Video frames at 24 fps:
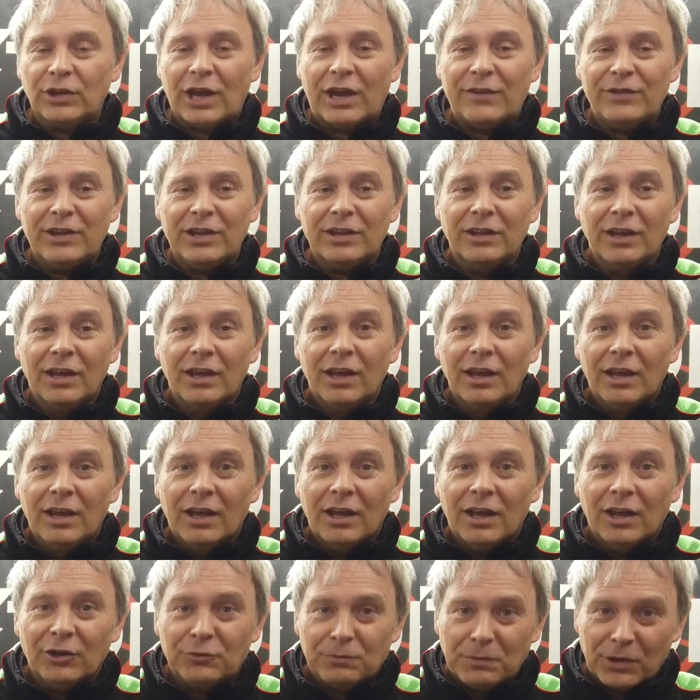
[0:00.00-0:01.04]
So having
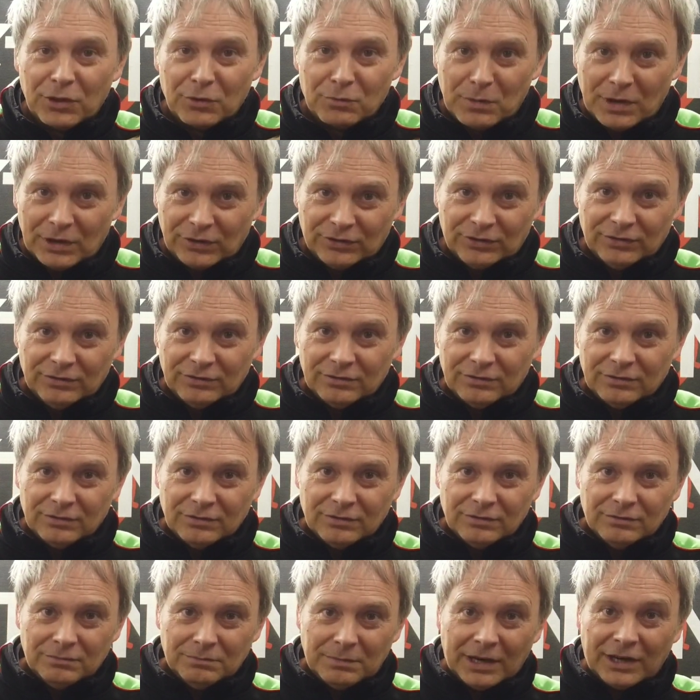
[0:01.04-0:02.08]
a Smith & Wesson
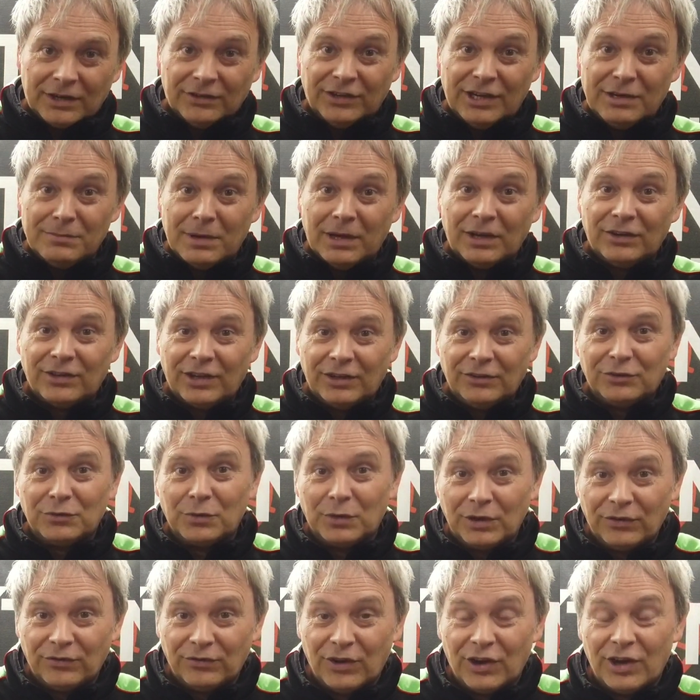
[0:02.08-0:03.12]
magazine makes sense.
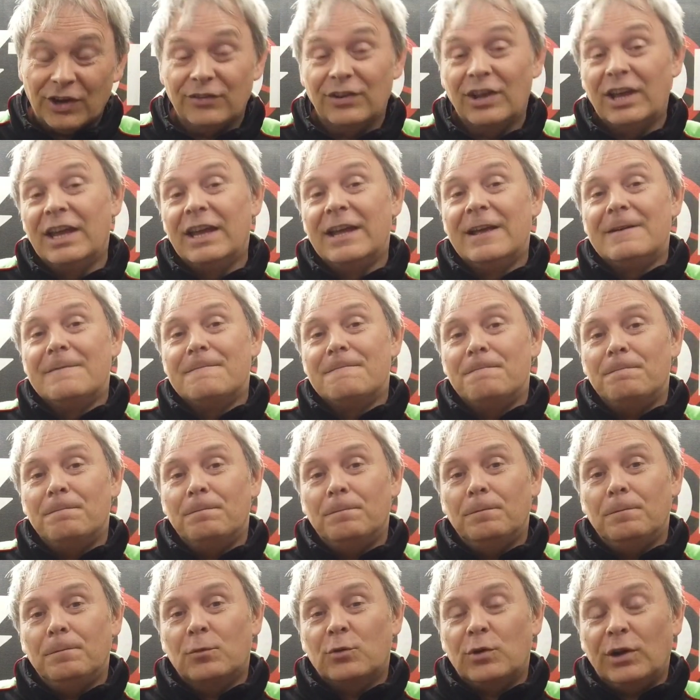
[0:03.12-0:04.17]
25.
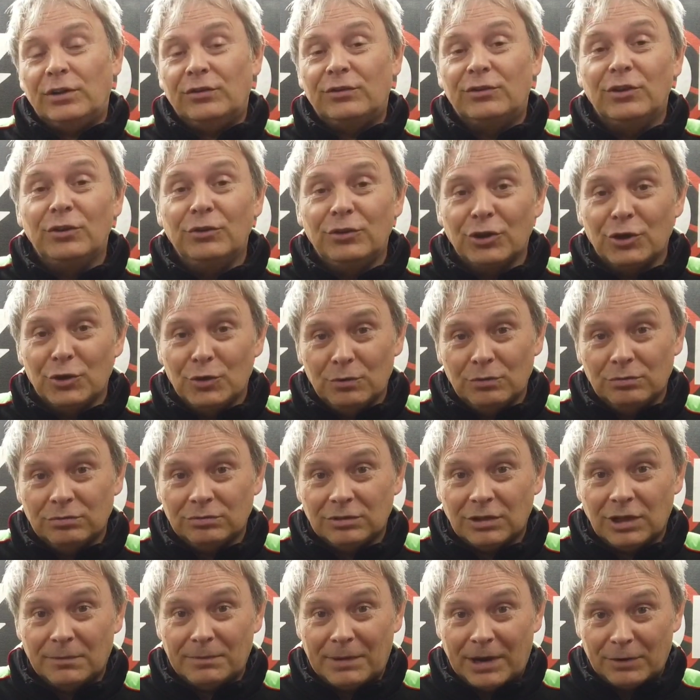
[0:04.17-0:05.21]
Kriss do
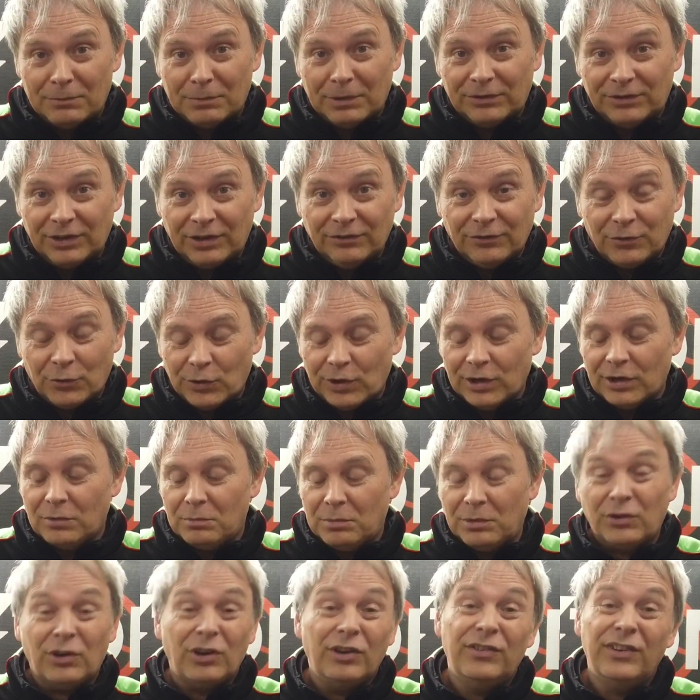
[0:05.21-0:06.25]
a magazine for it,
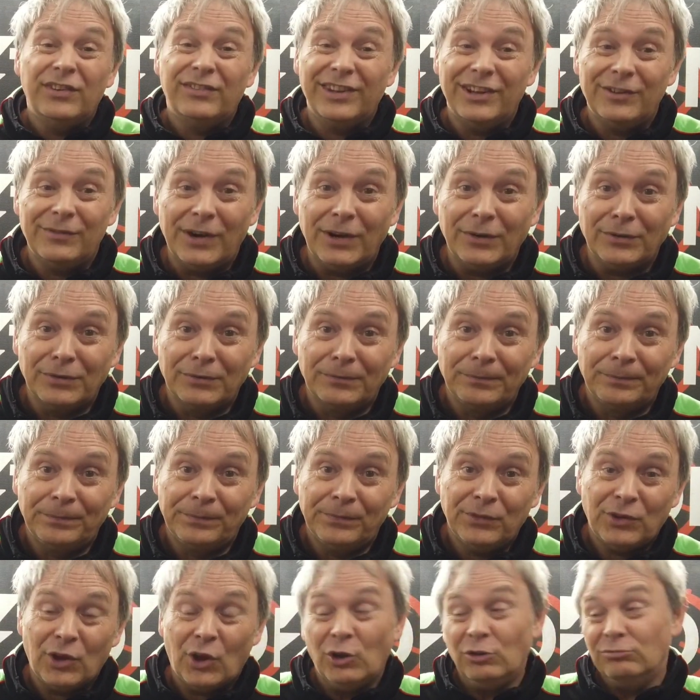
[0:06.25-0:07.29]
but it's only 15 rounds,
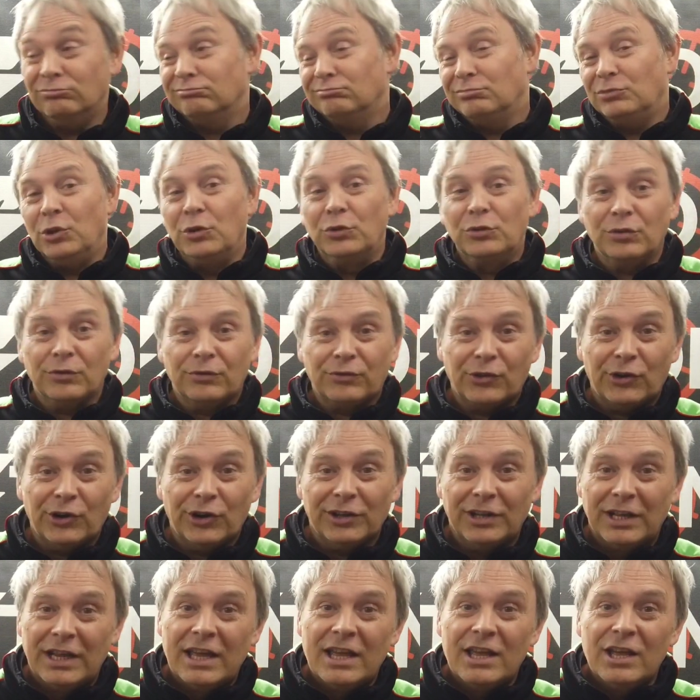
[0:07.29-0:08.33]
so useful
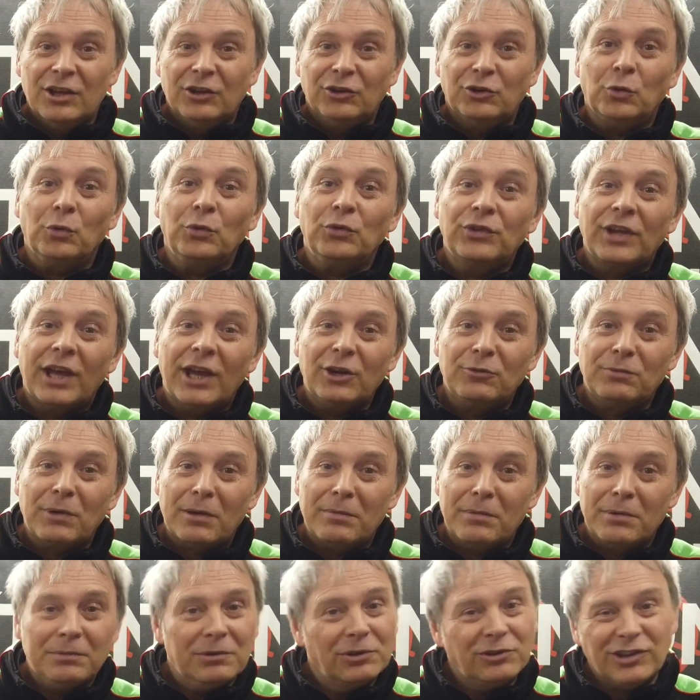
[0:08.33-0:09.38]
for a short stage
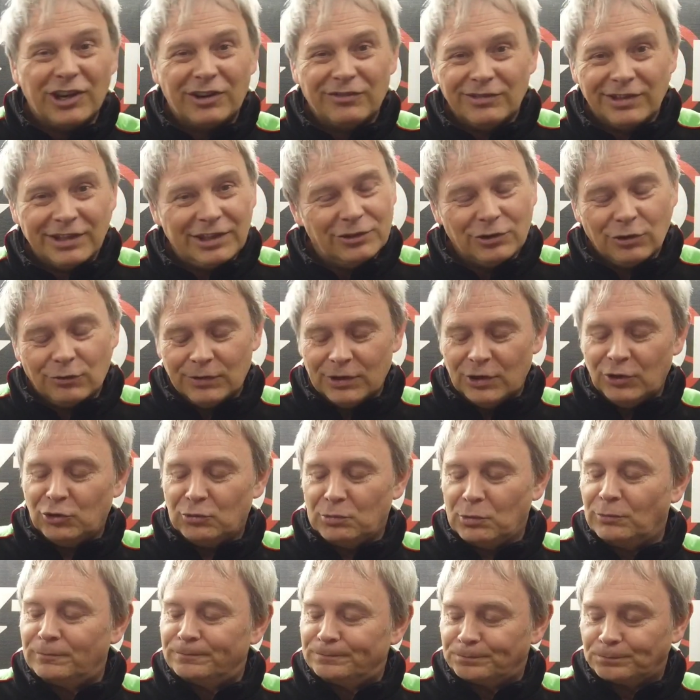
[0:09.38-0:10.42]
maybe, but generally not really
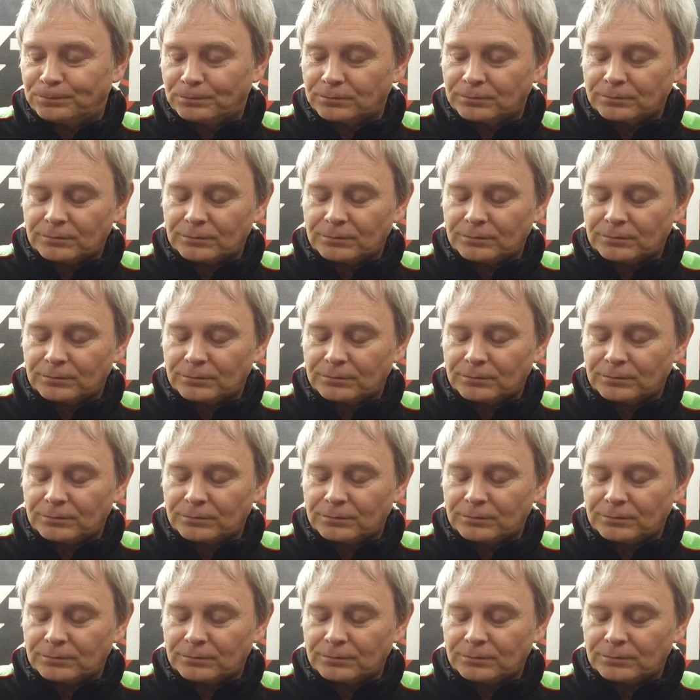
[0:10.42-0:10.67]
usable.